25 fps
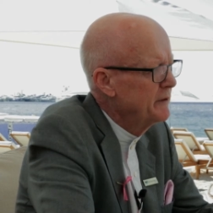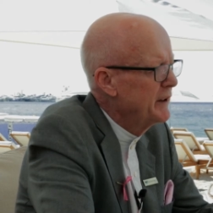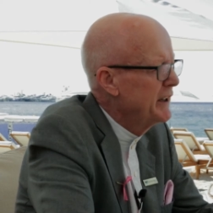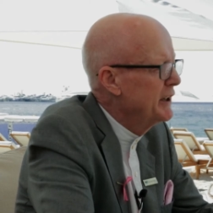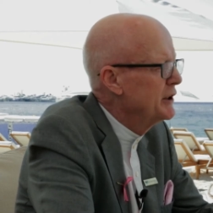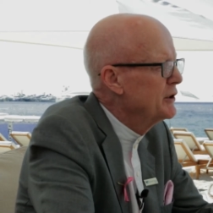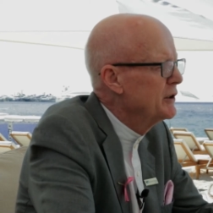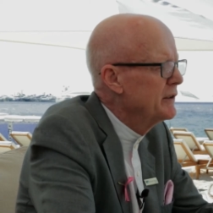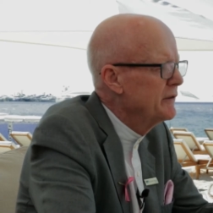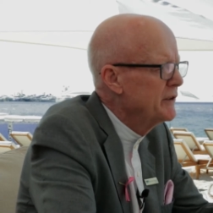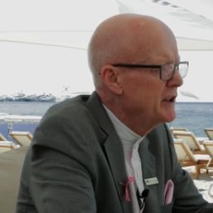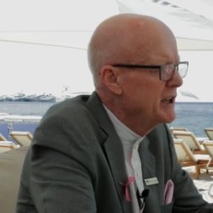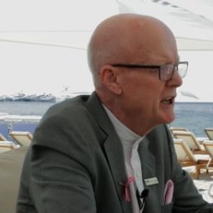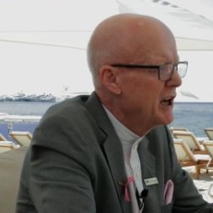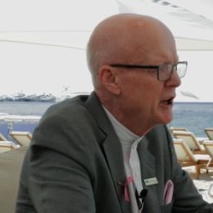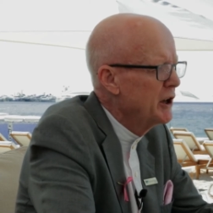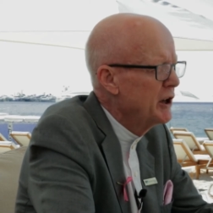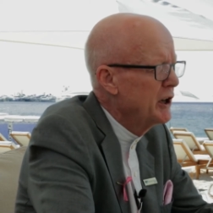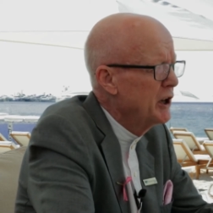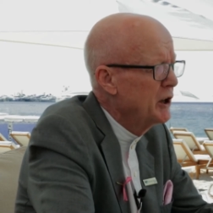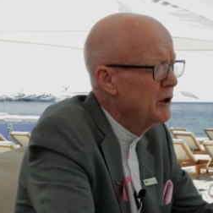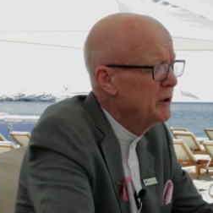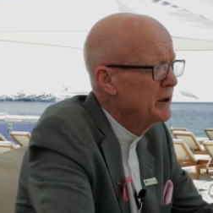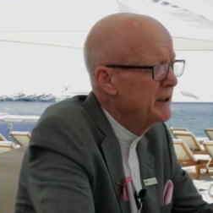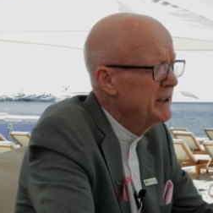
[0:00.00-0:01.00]
fear of the
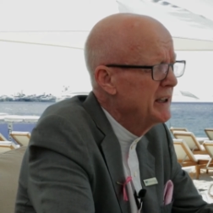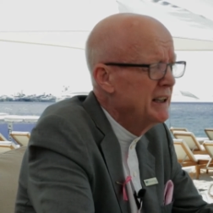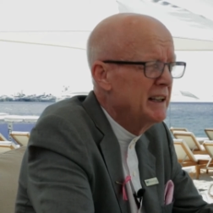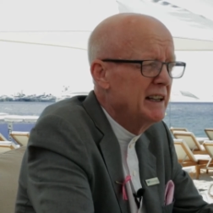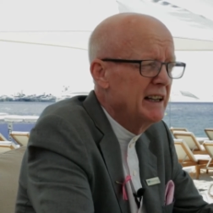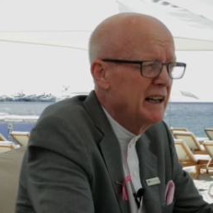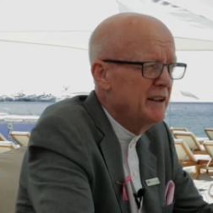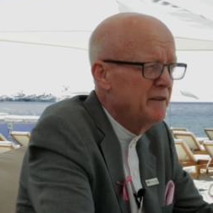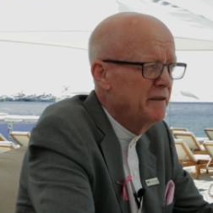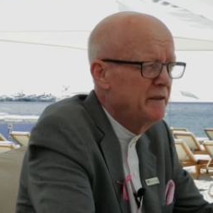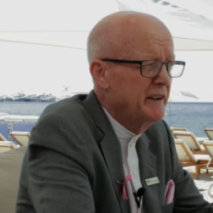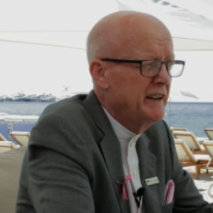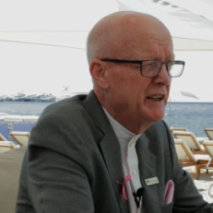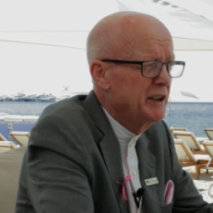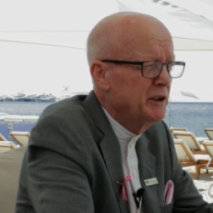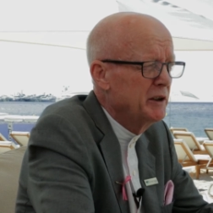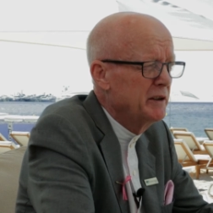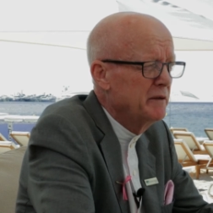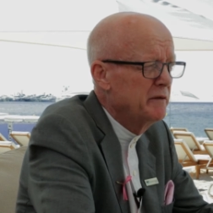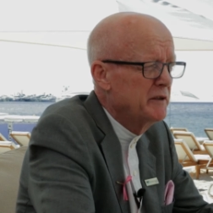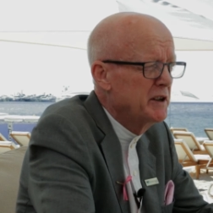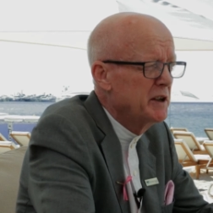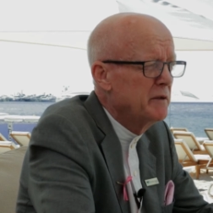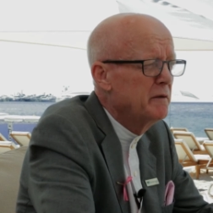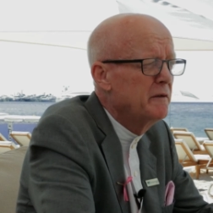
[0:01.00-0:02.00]
unknown, and fear
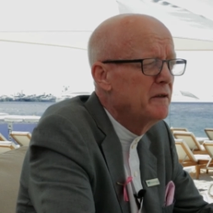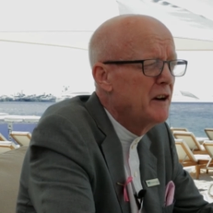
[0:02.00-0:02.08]
of the